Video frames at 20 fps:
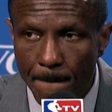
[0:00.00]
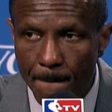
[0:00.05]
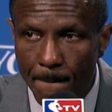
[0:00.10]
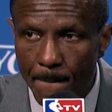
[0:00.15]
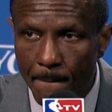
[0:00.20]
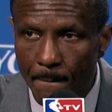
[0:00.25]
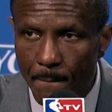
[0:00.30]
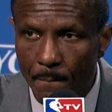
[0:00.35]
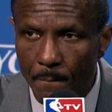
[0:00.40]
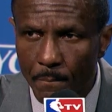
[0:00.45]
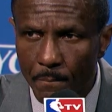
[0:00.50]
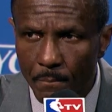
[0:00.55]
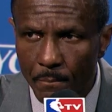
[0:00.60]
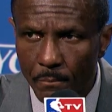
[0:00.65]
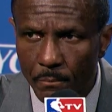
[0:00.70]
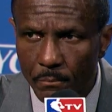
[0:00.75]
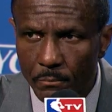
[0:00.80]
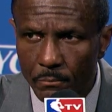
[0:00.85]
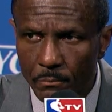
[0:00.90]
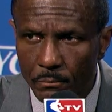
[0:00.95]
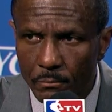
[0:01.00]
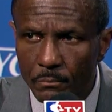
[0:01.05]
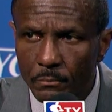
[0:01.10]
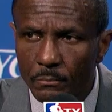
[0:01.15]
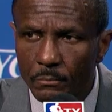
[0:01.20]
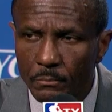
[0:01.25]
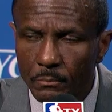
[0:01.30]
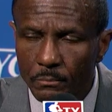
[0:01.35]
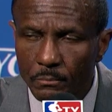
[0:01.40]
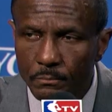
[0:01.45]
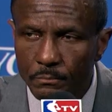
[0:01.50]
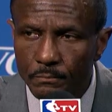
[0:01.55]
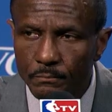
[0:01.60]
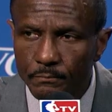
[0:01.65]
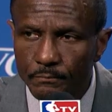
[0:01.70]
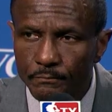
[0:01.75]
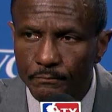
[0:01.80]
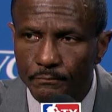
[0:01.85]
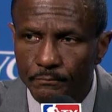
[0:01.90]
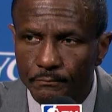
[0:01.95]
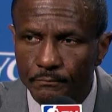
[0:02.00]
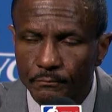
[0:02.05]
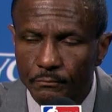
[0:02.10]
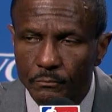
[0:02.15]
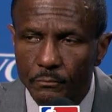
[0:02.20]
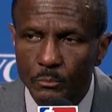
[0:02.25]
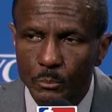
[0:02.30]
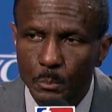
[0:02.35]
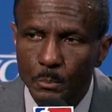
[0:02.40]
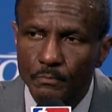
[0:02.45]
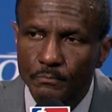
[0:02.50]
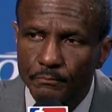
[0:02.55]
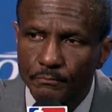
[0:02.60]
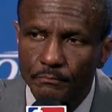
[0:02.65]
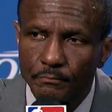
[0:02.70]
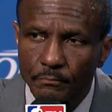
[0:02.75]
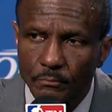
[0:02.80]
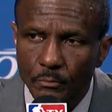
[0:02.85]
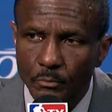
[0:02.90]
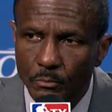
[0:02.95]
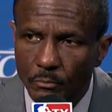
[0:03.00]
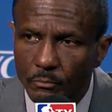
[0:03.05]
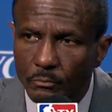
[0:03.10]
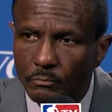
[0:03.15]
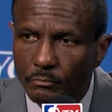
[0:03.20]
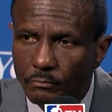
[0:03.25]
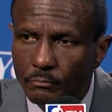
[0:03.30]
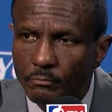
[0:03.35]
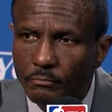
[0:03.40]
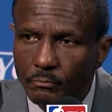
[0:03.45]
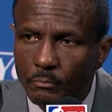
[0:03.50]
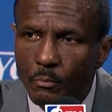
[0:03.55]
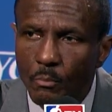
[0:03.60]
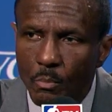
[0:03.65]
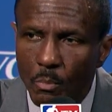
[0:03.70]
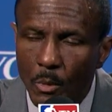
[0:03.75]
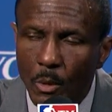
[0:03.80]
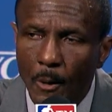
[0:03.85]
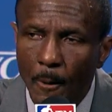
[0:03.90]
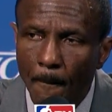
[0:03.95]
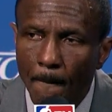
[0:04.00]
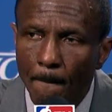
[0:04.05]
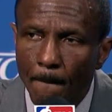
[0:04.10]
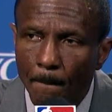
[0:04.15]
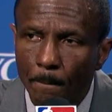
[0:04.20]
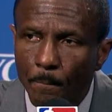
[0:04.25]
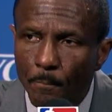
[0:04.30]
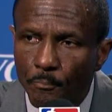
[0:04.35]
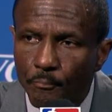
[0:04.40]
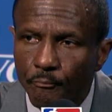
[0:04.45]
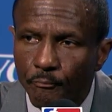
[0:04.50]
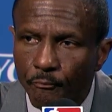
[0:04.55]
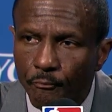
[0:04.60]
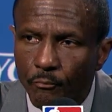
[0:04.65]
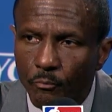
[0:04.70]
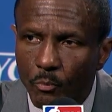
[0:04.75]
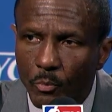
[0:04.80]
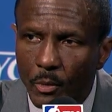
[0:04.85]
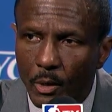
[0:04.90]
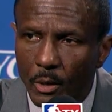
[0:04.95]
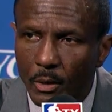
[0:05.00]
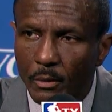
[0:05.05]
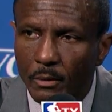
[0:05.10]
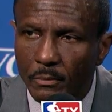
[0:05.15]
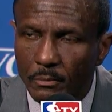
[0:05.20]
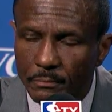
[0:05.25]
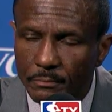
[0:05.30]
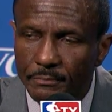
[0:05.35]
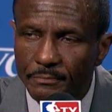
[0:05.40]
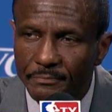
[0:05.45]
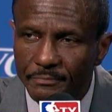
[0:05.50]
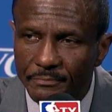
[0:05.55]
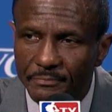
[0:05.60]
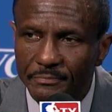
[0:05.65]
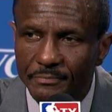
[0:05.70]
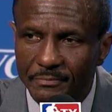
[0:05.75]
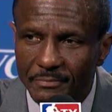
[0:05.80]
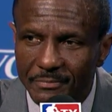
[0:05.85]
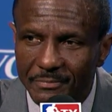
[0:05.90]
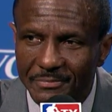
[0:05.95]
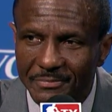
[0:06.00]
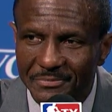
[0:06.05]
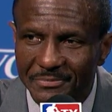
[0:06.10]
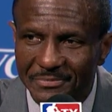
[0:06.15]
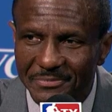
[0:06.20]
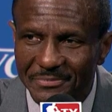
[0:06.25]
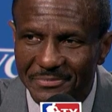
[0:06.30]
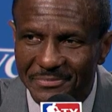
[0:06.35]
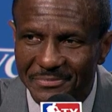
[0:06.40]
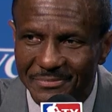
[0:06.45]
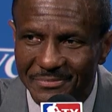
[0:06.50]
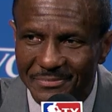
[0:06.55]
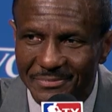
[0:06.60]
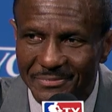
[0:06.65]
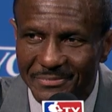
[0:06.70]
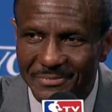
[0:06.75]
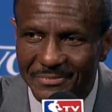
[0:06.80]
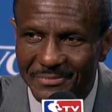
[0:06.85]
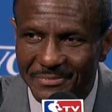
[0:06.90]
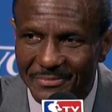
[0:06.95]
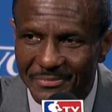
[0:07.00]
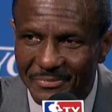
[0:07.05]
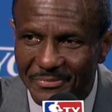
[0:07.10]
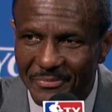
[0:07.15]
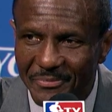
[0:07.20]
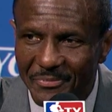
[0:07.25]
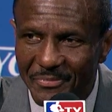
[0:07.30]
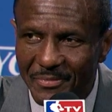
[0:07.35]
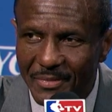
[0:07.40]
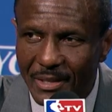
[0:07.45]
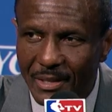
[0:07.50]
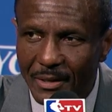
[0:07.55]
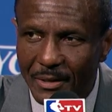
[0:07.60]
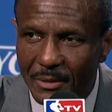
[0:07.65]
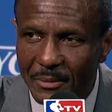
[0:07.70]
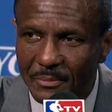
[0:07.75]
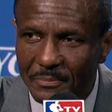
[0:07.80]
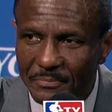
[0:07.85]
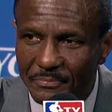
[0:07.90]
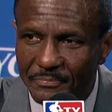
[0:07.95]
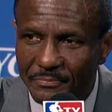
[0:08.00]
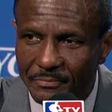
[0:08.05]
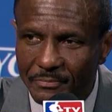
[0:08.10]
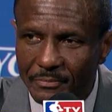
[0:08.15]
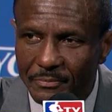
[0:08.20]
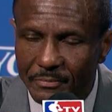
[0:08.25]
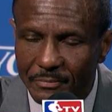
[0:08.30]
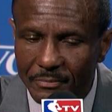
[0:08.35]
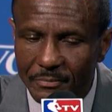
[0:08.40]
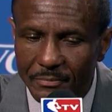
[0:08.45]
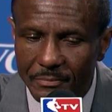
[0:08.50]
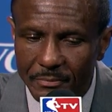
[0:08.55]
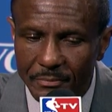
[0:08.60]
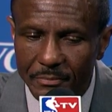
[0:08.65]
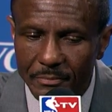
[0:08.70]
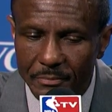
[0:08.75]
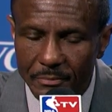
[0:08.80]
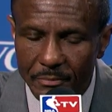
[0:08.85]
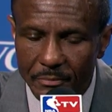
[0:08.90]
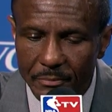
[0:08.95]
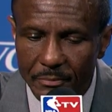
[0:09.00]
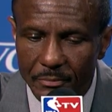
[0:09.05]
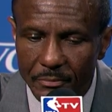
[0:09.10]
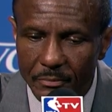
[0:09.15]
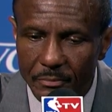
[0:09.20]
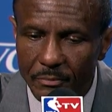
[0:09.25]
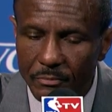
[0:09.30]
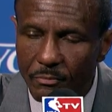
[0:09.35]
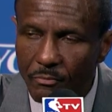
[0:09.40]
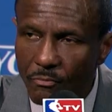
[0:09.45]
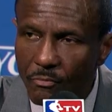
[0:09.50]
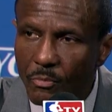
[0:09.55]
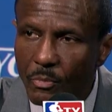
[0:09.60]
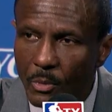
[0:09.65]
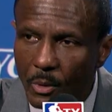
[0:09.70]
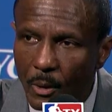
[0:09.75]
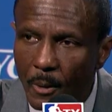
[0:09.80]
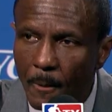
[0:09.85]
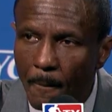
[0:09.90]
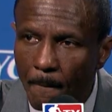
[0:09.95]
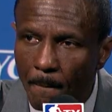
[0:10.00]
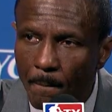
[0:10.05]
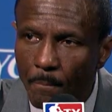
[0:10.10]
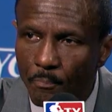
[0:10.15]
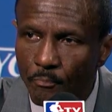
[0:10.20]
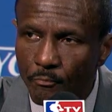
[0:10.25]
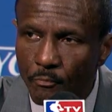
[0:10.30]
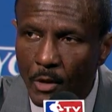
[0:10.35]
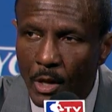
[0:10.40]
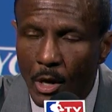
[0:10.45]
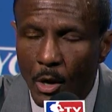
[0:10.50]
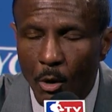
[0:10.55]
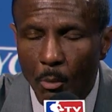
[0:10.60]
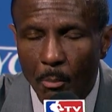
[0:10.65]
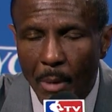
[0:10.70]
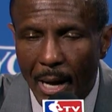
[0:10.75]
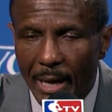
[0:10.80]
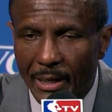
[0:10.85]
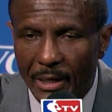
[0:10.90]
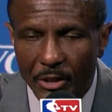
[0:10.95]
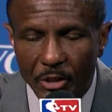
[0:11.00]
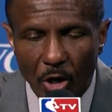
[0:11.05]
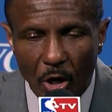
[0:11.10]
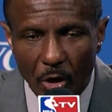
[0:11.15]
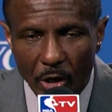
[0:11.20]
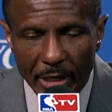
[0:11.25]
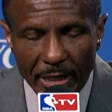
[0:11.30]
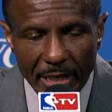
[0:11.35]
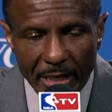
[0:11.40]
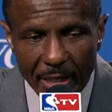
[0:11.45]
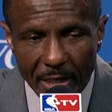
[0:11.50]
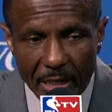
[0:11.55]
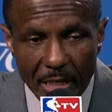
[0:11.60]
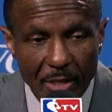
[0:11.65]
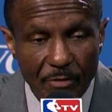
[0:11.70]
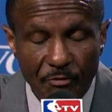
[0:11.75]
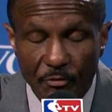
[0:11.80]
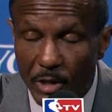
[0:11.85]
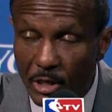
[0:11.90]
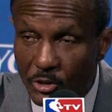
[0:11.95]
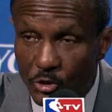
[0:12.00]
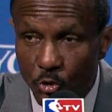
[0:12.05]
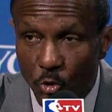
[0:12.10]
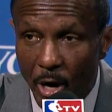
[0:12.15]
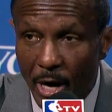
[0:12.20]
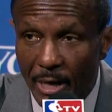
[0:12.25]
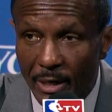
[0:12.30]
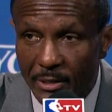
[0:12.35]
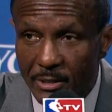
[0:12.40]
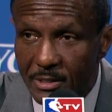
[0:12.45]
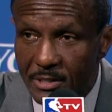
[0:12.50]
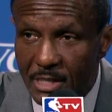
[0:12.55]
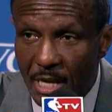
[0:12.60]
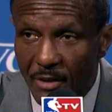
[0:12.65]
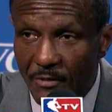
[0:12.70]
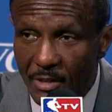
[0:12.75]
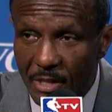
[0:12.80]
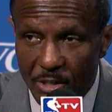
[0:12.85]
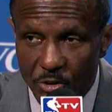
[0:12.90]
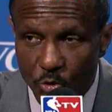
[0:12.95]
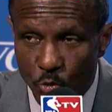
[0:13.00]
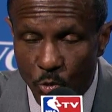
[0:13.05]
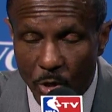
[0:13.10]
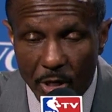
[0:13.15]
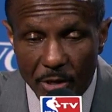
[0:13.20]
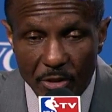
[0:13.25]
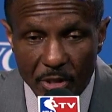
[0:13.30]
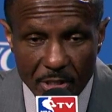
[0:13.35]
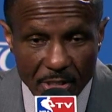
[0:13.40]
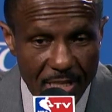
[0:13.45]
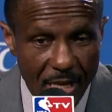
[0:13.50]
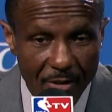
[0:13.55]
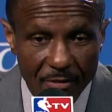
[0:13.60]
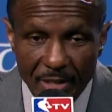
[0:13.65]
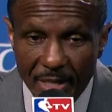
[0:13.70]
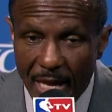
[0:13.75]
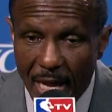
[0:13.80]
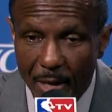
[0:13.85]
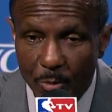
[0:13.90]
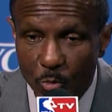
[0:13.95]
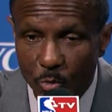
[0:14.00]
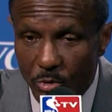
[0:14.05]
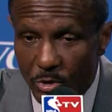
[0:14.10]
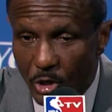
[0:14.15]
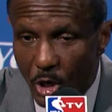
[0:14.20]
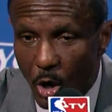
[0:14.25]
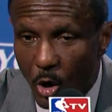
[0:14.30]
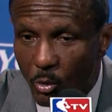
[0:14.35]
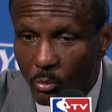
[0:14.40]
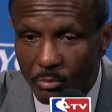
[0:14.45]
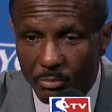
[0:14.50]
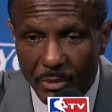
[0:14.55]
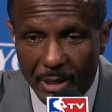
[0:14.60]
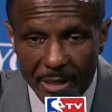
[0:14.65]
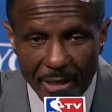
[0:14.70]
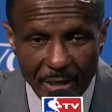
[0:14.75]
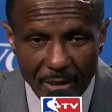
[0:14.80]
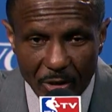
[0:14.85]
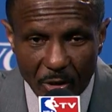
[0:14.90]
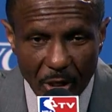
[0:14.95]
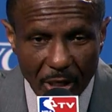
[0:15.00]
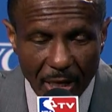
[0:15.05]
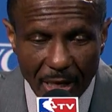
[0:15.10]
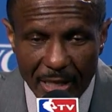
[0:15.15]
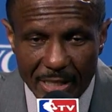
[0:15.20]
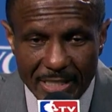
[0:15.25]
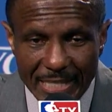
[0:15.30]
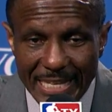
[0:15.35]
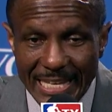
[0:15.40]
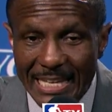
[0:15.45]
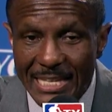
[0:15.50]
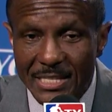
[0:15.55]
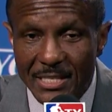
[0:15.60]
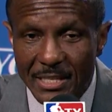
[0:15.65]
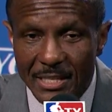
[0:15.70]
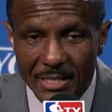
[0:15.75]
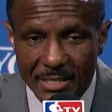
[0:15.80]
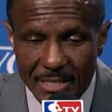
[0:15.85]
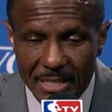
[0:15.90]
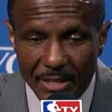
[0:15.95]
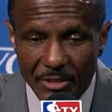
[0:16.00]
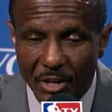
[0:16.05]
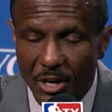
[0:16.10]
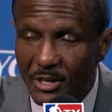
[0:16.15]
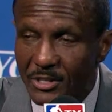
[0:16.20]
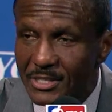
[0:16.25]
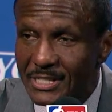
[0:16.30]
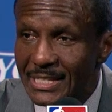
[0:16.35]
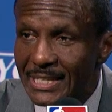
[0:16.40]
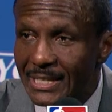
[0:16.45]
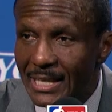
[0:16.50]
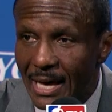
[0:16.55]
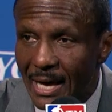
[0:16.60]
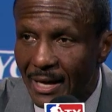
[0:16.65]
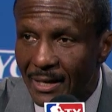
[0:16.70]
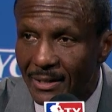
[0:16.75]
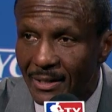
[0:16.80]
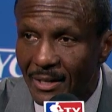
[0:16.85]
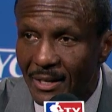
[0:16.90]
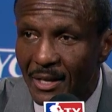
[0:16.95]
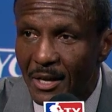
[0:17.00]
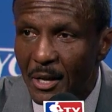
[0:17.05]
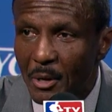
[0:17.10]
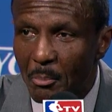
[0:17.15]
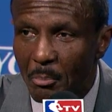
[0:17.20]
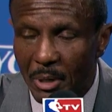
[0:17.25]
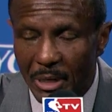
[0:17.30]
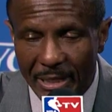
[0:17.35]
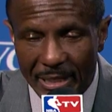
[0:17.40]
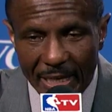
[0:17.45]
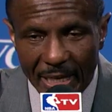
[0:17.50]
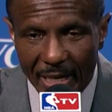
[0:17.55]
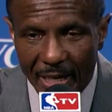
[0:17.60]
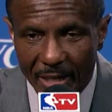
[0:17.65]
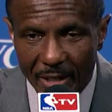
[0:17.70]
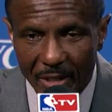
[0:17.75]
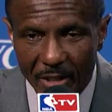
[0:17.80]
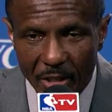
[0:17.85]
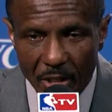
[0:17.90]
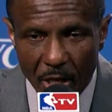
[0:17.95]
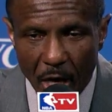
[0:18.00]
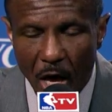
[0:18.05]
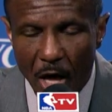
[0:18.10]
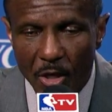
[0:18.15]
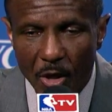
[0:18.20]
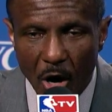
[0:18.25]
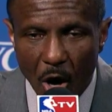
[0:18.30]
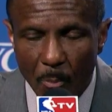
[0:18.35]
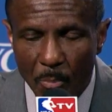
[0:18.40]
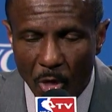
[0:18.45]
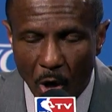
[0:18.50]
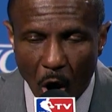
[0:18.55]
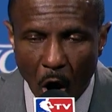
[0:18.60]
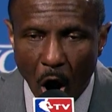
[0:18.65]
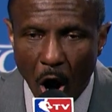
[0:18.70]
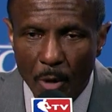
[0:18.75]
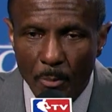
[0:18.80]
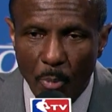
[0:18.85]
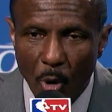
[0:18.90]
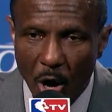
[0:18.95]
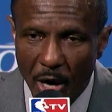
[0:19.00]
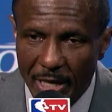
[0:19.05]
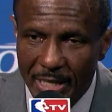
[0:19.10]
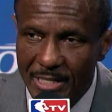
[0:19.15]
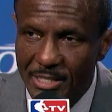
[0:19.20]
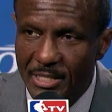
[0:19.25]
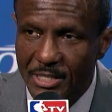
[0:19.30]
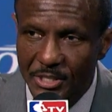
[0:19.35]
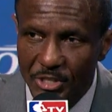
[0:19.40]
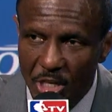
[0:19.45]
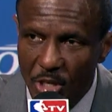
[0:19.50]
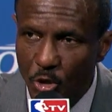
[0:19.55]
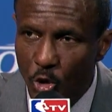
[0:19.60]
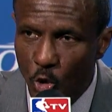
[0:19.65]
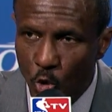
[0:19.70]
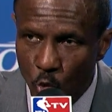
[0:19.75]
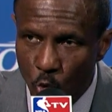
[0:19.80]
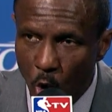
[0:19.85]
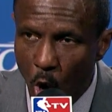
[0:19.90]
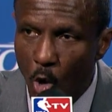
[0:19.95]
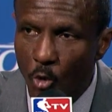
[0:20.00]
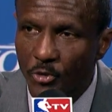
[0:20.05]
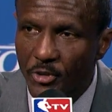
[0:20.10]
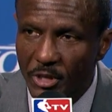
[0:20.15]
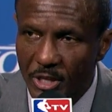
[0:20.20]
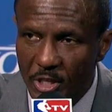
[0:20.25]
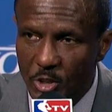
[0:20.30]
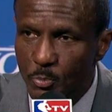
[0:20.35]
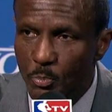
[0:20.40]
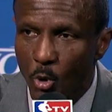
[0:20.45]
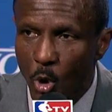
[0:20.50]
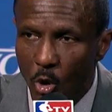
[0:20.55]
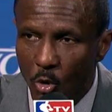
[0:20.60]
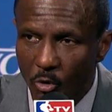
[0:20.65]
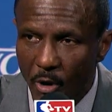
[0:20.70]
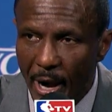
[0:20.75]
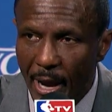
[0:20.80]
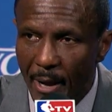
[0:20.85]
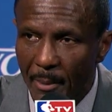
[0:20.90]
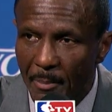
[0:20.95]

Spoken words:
side. Dwane, given the game one loss and the pressure at least seemingly mounting, at least maybe from the outside, whether it was with you guys, who knows, but just to finally get one and snap the 7-game streak, what does that mean? Mike, you know, again, it is great. The 7-game, you know, it's easy to sit there and see that. But again, the hard part is to see the growth in this program,